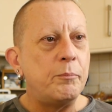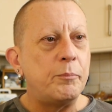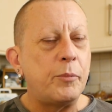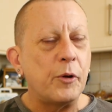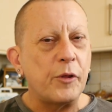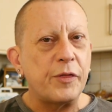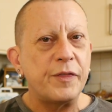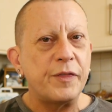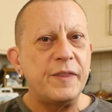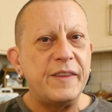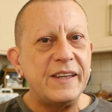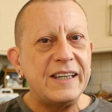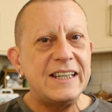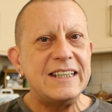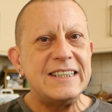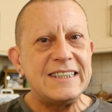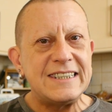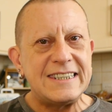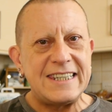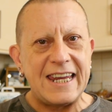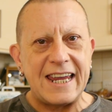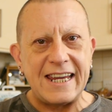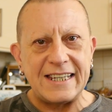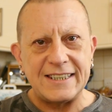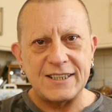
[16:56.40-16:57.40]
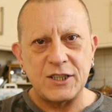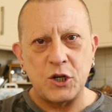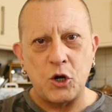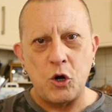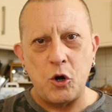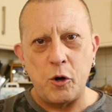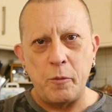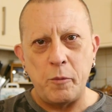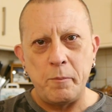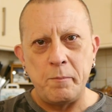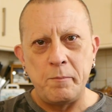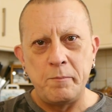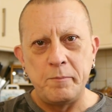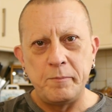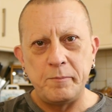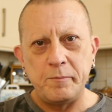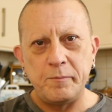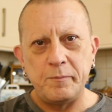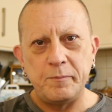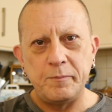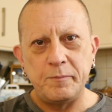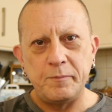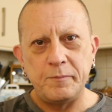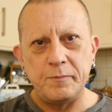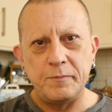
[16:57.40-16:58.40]
but these days come
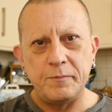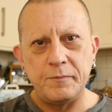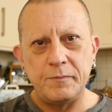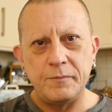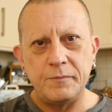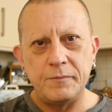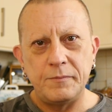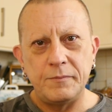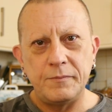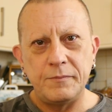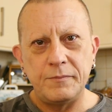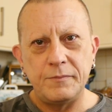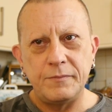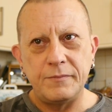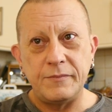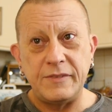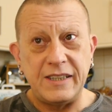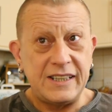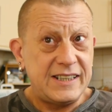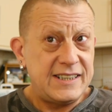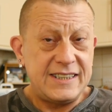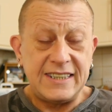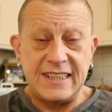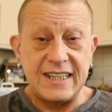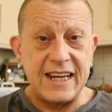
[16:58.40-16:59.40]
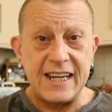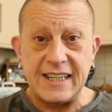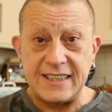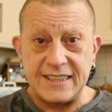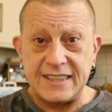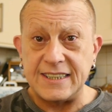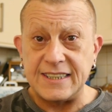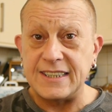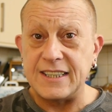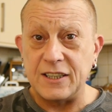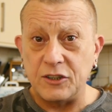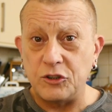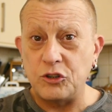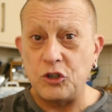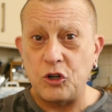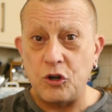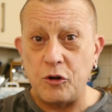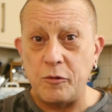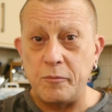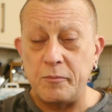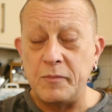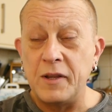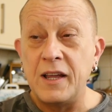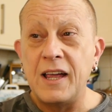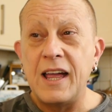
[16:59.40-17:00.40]
these days still
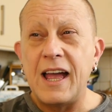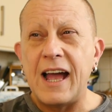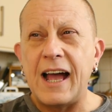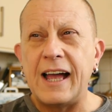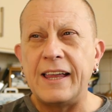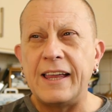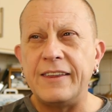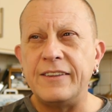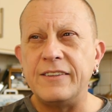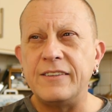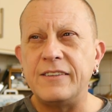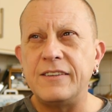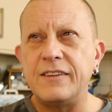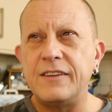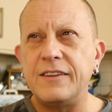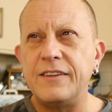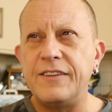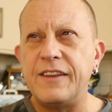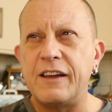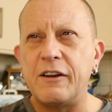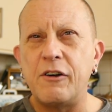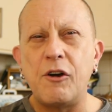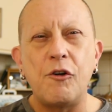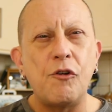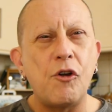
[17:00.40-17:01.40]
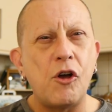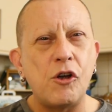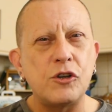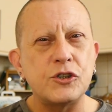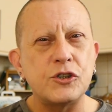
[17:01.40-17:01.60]
come and there are